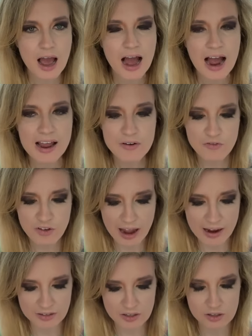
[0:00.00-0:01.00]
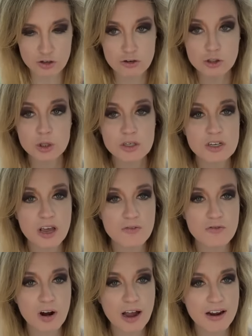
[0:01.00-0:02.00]
I, in fact, usually take
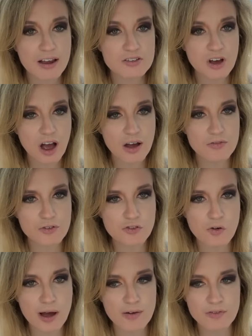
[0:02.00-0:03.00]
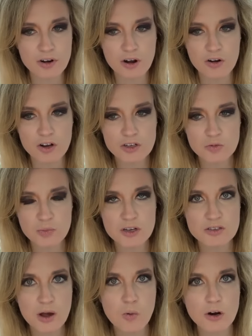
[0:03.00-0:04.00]
Fridays off if you haven't noticed
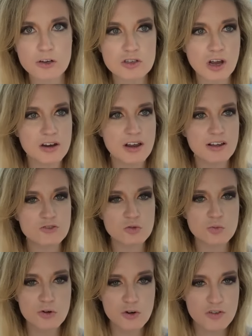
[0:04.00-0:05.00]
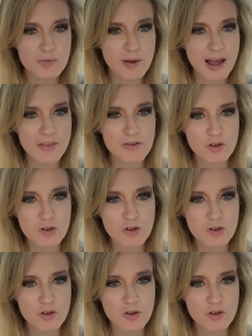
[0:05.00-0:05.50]
because I work Sundays with movie math.